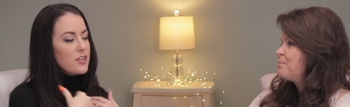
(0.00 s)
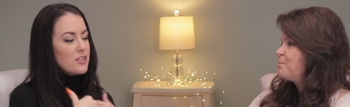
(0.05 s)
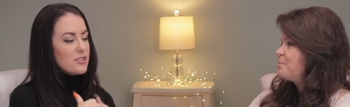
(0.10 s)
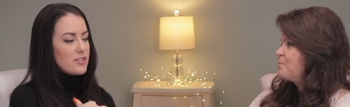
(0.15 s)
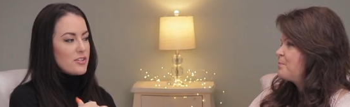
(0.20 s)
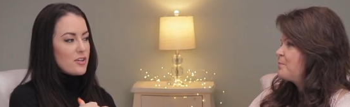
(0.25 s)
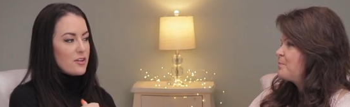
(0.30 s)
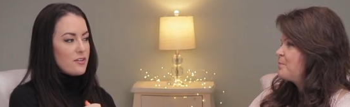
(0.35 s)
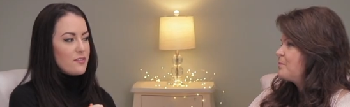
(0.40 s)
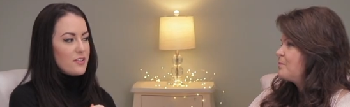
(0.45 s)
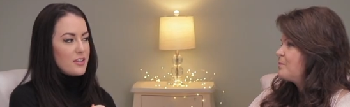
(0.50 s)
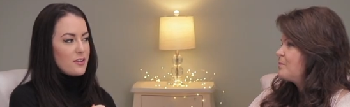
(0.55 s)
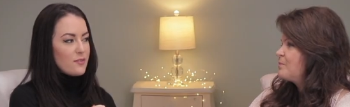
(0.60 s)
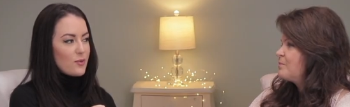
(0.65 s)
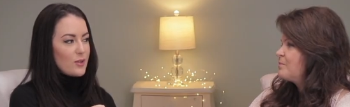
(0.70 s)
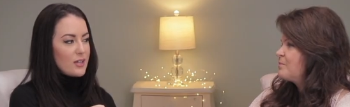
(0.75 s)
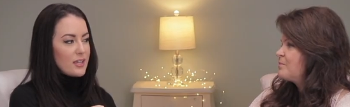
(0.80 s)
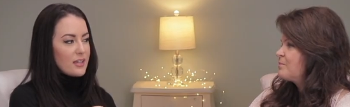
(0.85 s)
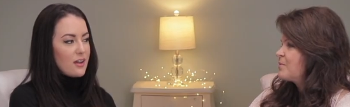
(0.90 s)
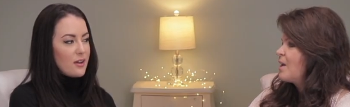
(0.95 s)
Speaker 1: conservative
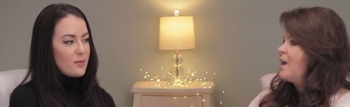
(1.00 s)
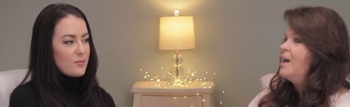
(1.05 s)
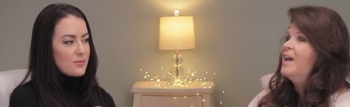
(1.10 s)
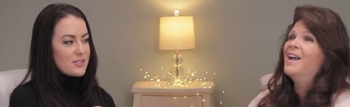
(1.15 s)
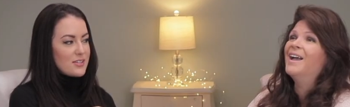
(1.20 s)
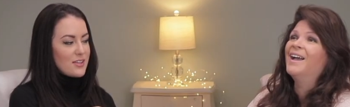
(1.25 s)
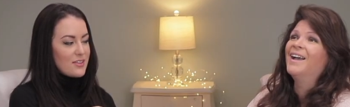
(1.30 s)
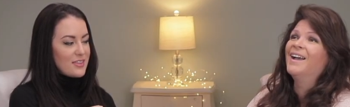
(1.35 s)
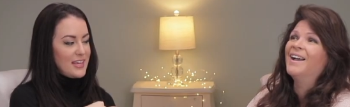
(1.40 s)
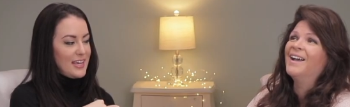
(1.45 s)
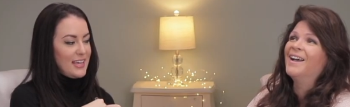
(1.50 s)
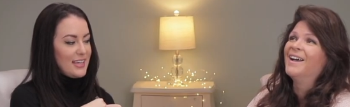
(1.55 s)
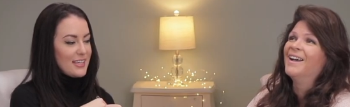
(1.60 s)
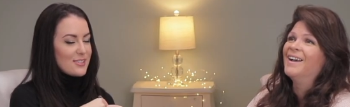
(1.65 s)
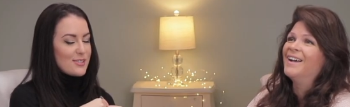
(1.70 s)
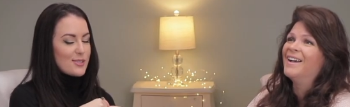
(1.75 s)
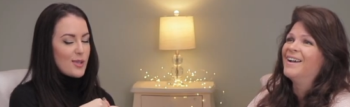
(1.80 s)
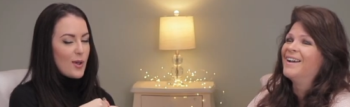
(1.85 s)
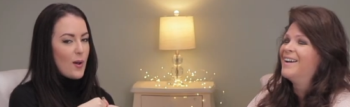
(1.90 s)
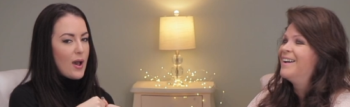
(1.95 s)
when it comes to things,
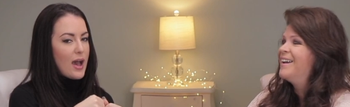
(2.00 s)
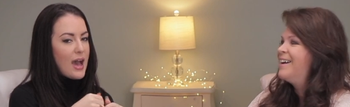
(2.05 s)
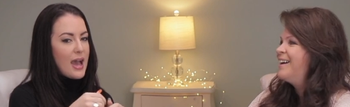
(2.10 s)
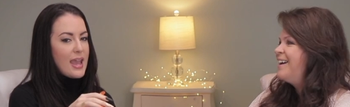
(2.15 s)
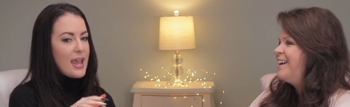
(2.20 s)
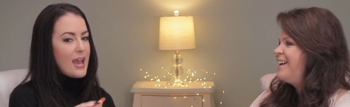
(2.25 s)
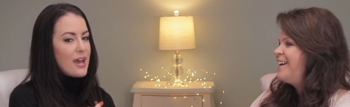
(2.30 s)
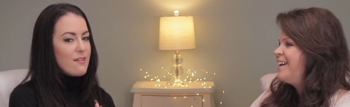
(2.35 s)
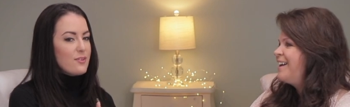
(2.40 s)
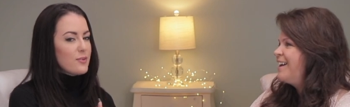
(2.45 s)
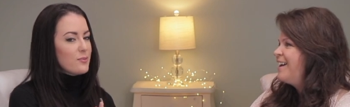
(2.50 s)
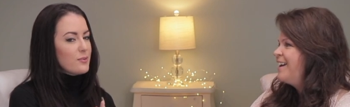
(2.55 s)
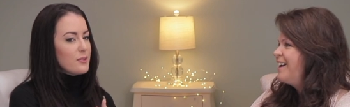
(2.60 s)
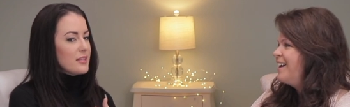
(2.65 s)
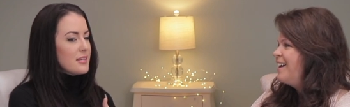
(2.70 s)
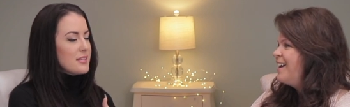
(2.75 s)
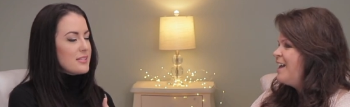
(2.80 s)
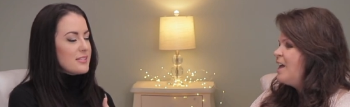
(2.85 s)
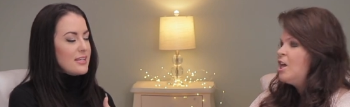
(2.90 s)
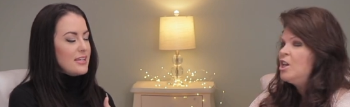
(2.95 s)
so I haven't
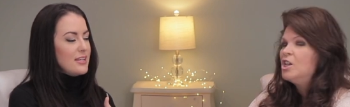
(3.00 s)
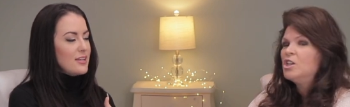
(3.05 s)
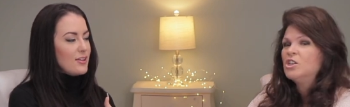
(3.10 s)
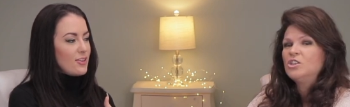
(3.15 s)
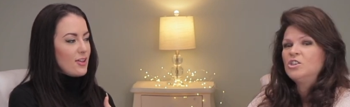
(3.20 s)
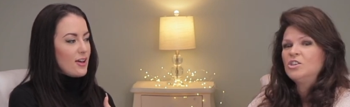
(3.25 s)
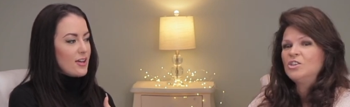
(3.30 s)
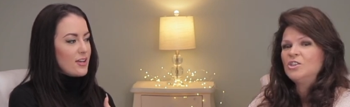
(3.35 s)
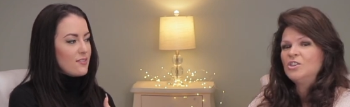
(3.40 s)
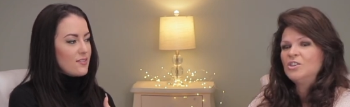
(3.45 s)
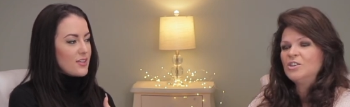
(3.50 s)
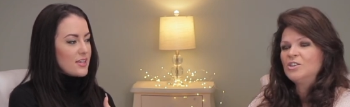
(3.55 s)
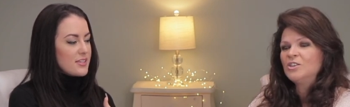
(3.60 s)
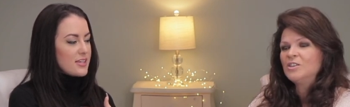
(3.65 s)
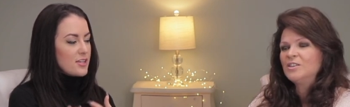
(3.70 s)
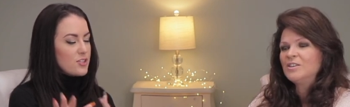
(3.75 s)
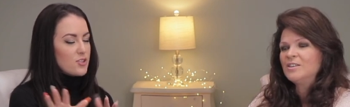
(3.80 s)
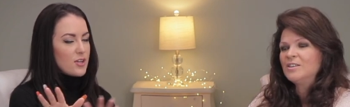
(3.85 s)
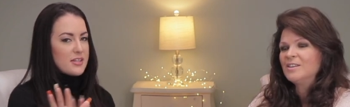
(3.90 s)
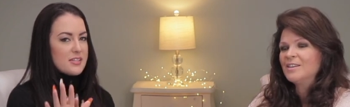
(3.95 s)
really seen a lot of this.
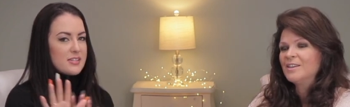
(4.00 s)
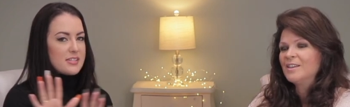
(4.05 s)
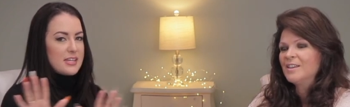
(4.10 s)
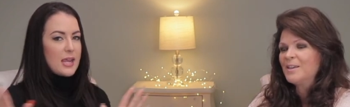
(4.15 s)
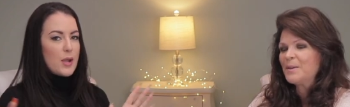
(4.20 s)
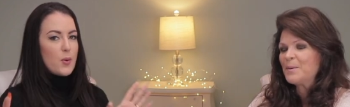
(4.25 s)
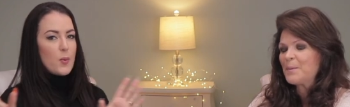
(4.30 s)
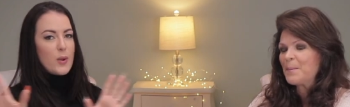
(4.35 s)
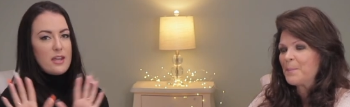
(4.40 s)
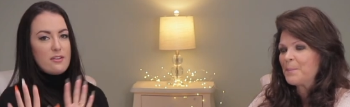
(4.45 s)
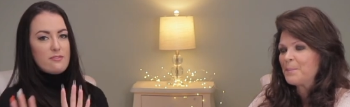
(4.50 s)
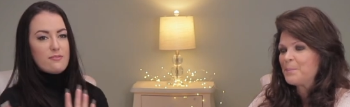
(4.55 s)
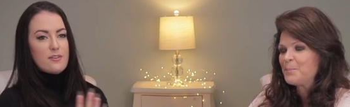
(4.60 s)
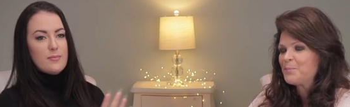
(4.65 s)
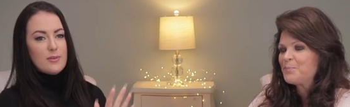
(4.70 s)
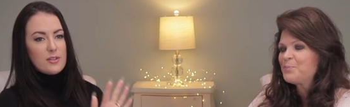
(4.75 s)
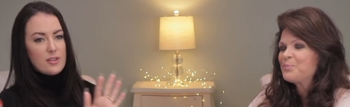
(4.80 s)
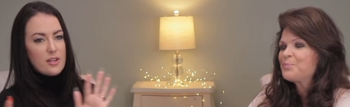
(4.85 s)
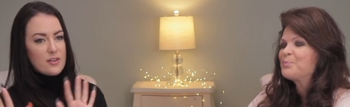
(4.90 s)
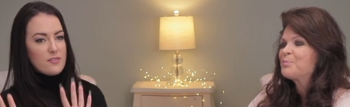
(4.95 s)
I try to stay away
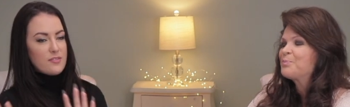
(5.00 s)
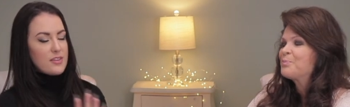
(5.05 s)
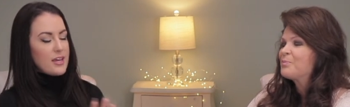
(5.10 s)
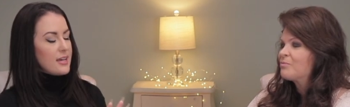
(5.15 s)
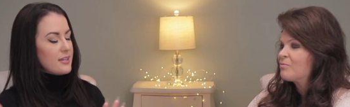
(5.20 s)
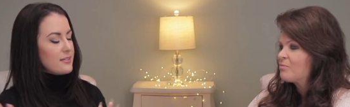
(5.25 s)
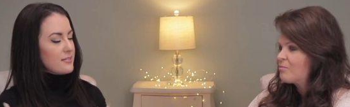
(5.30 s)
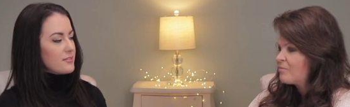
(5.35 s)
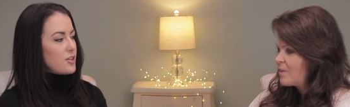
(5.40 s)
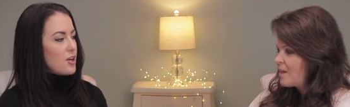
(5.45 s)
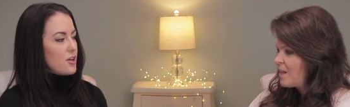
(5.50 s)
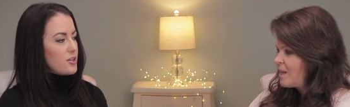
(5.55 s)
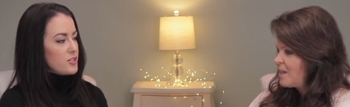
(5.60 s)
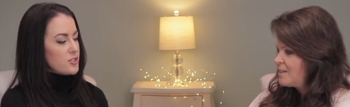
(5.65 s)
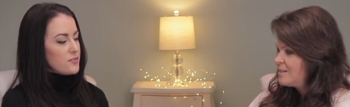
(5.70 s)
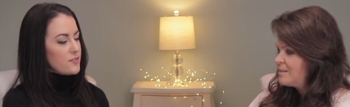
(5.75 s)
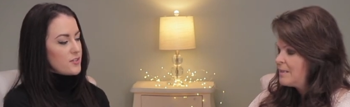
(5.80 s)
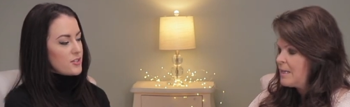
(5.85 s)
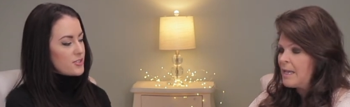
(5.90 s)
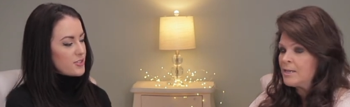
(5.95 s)
from a lot of that
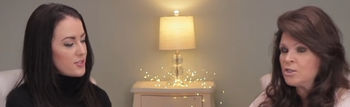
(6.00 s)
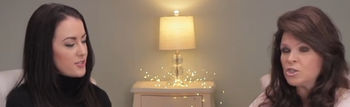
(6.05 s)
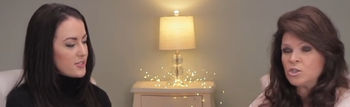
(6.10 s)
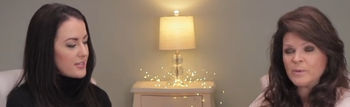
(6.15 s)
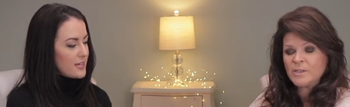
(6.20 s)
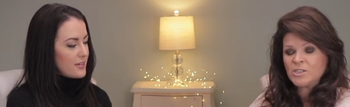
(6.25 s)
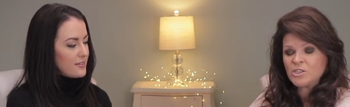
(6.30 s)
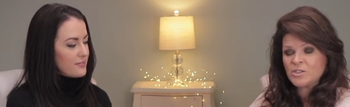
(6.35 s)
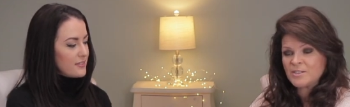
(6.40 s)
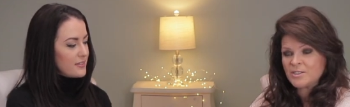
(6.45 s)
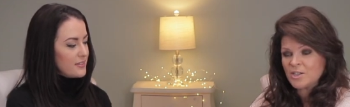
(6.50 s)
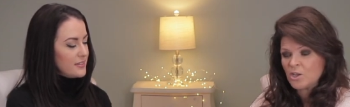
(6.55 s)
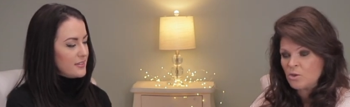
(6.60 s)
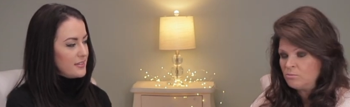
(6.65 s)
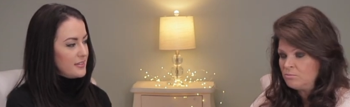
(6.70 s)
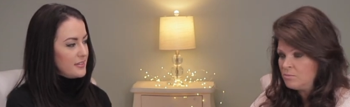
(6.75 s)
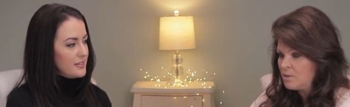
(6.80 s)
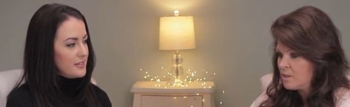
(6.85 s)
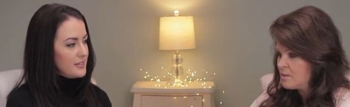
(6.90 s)
controversy. And to
Speaker 2: stuff. each his own,